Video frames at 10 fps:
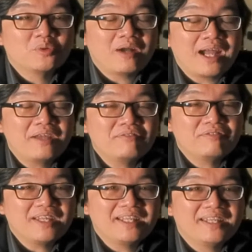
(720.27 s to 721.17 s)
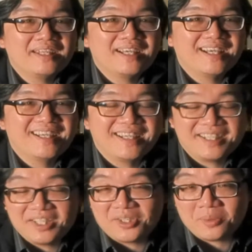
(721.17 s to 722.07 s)
arrive in
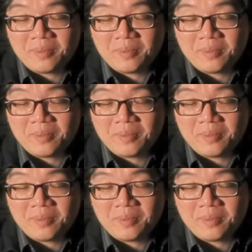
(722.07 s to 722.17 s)
your